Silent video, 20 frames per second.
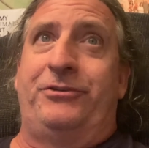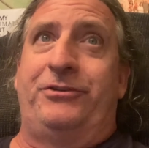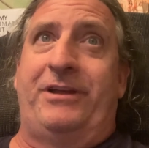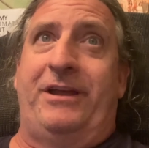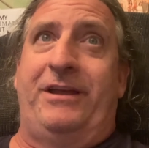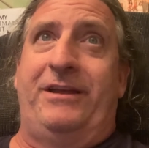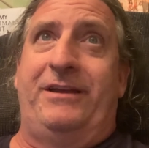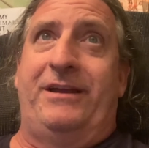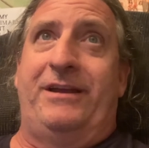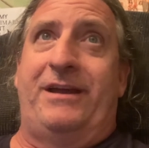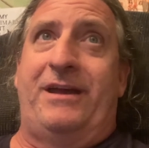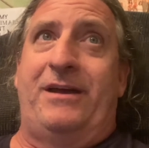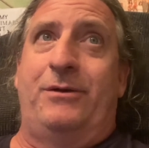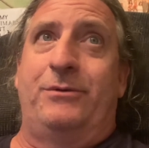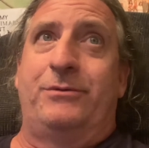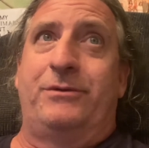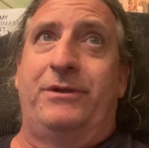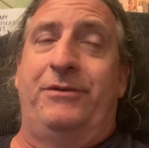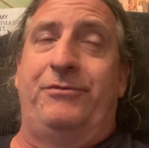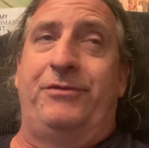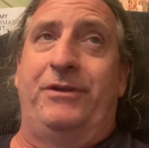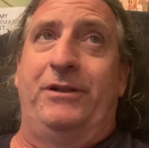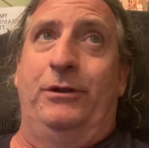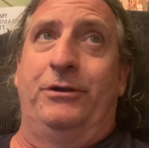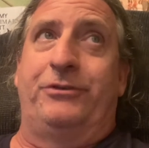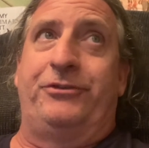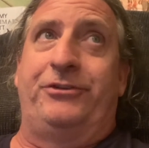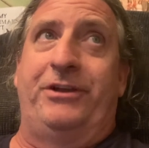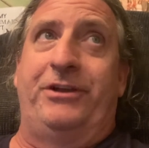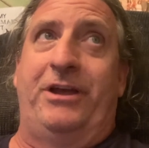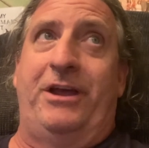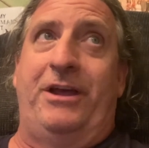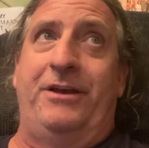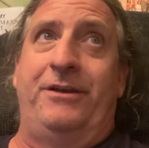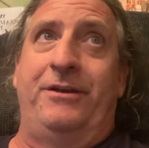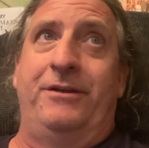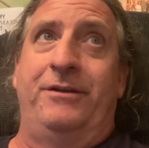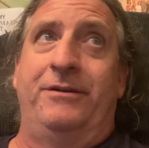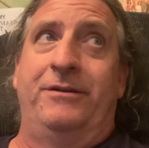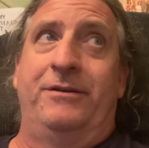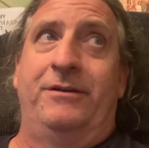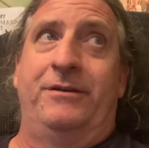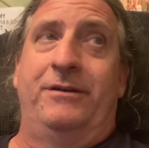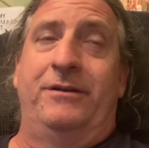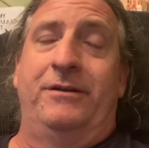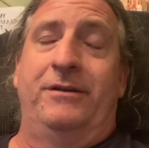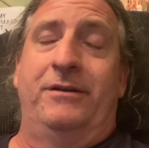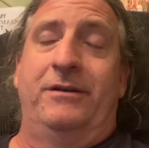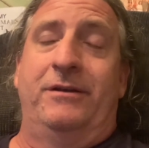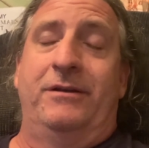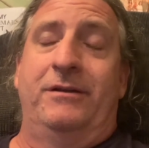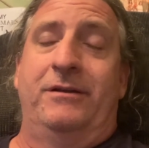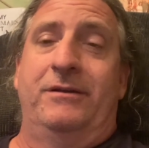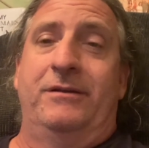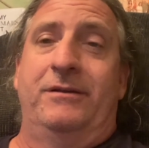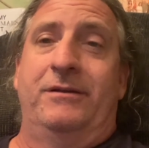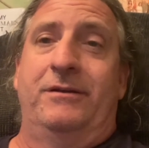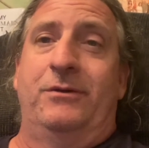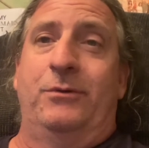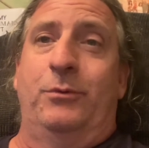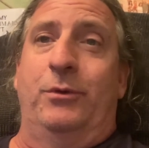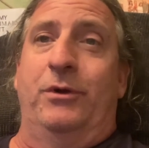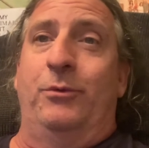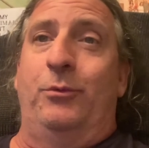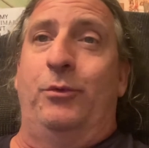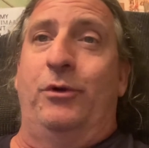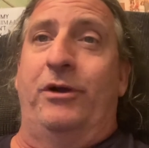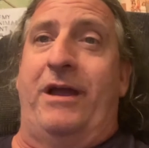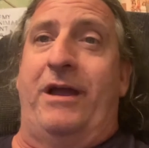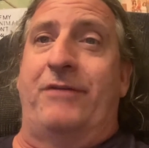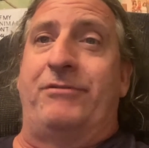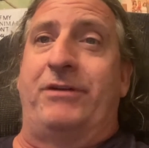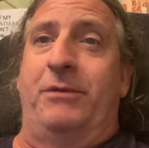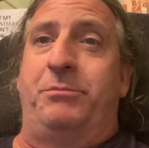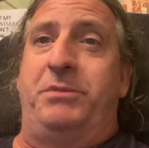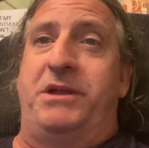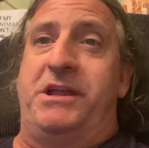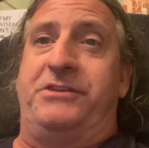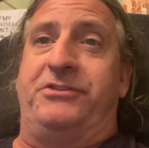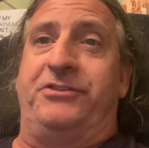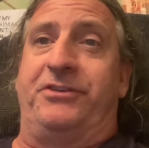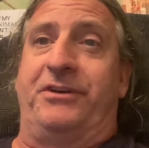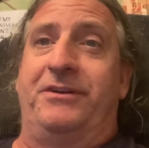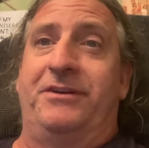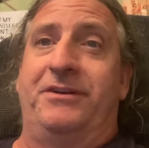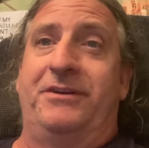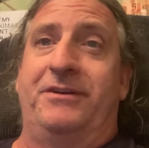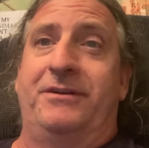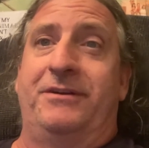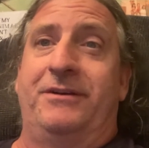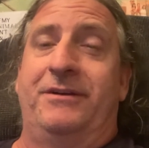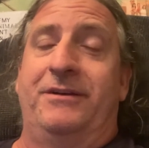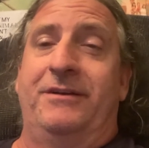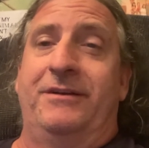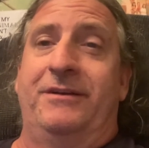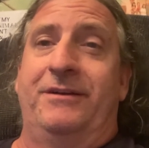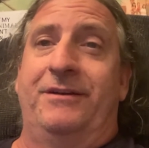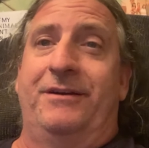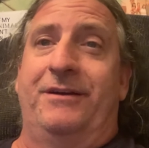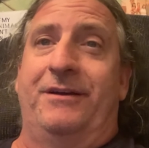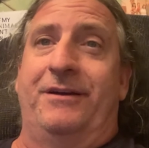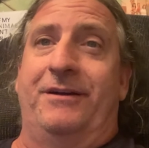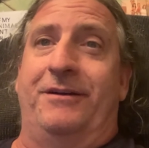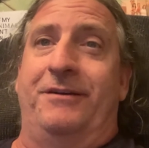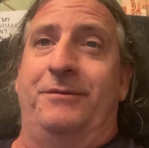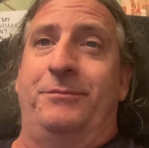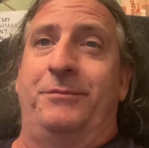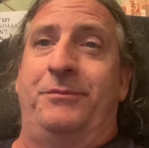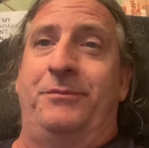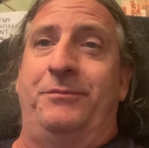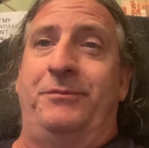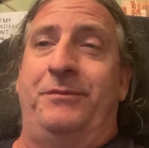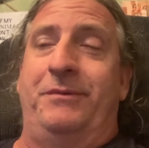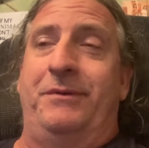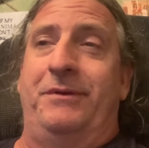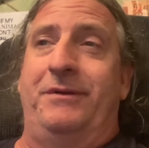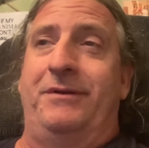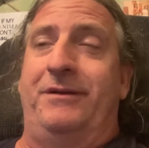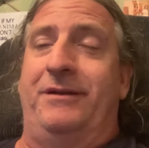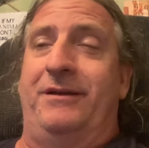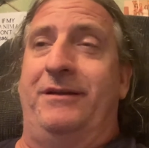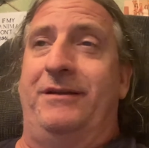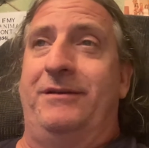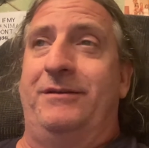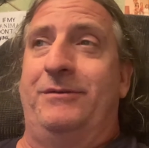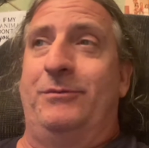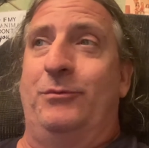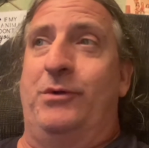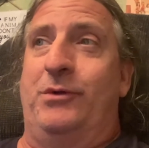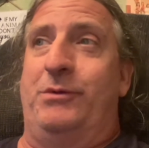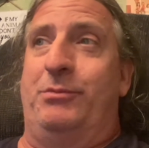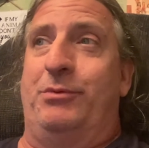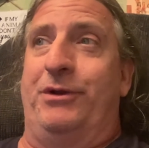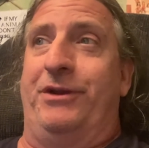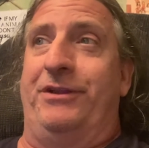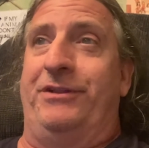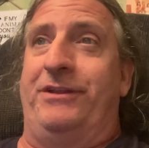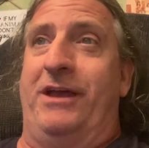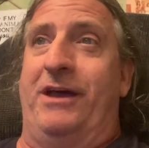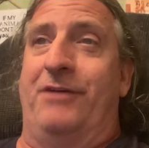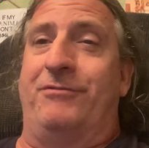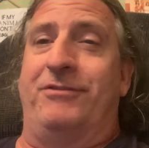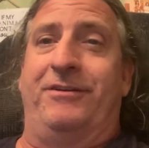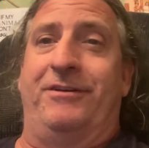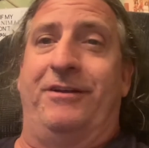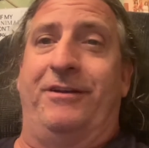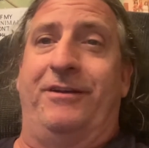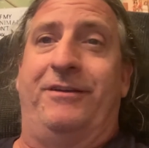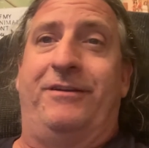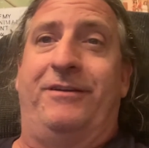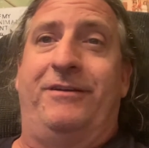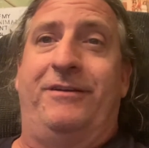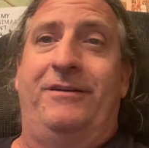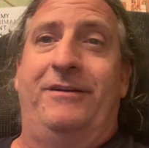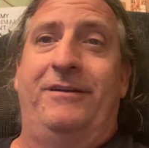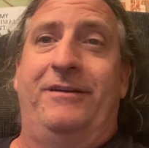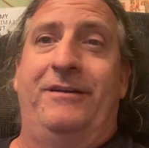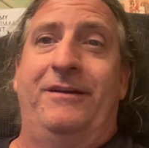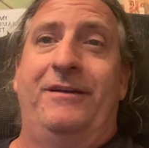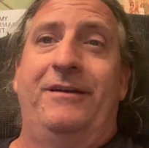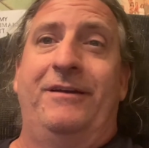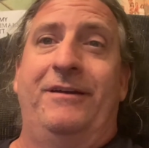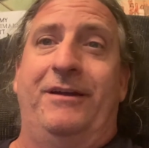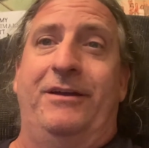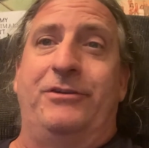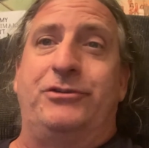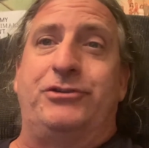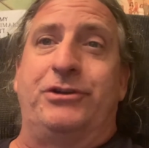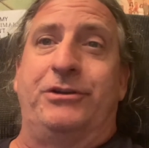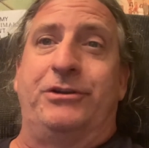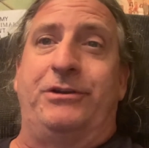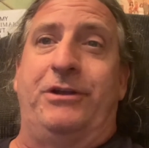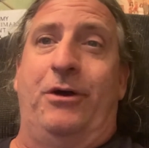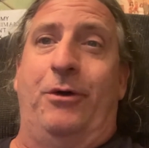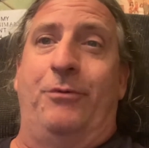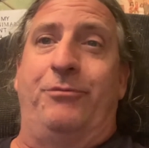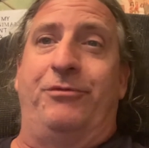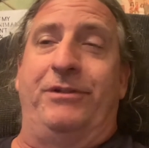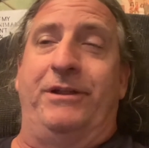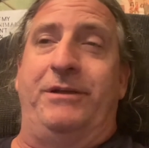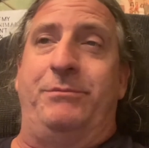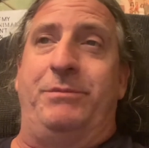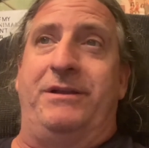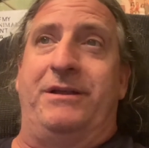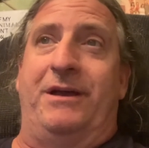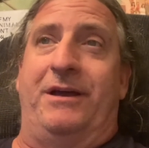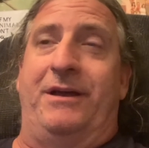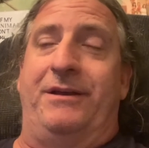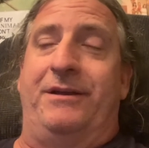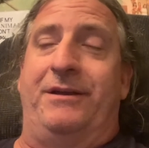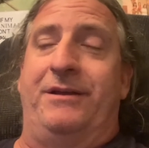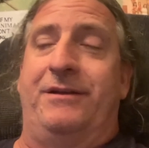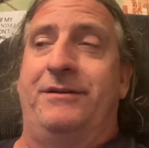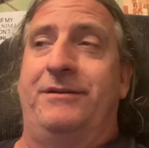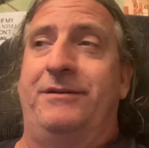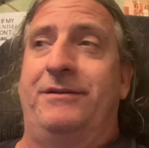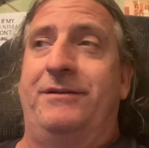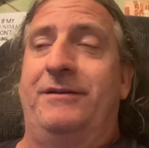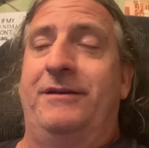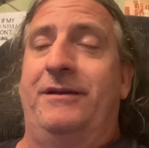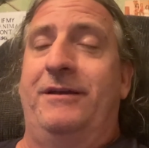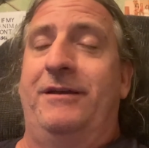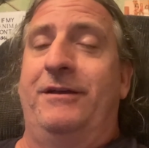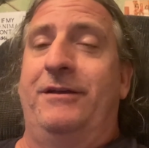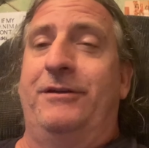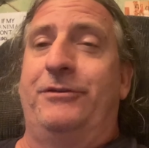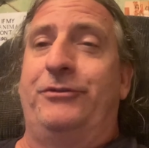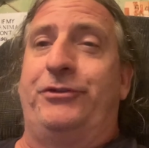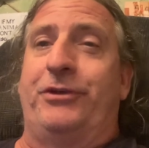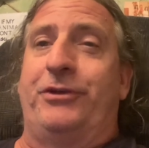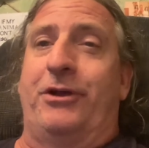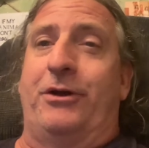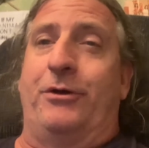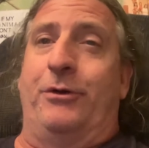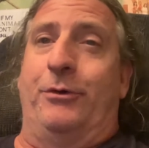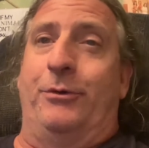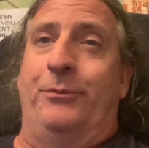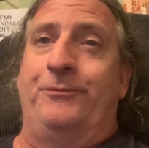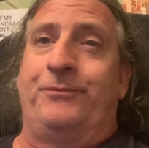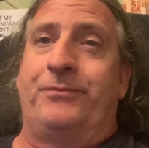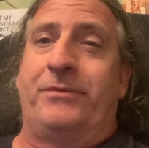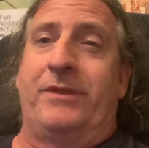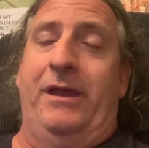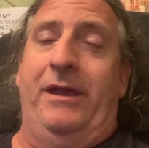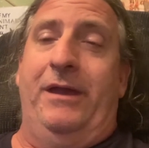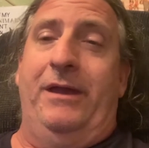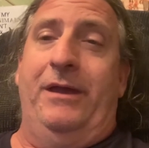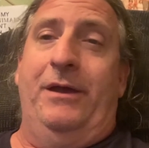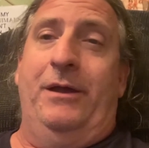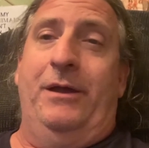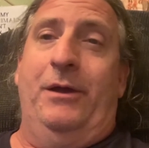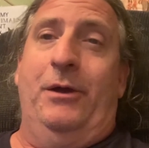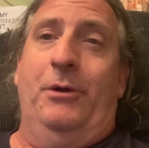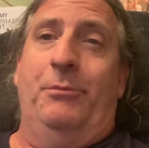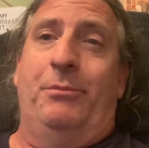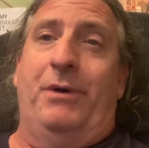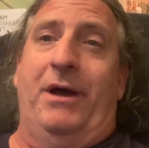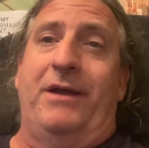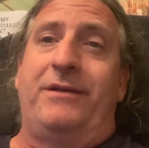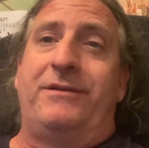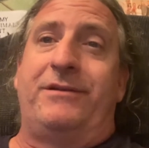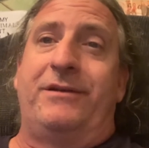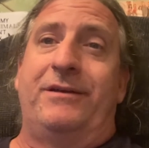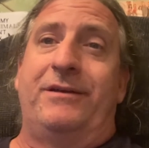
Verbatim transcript: take it out if it looks done. Okay. We're, we're having a pizza. Um, we put it in the oven and it should hopefully be done. So, but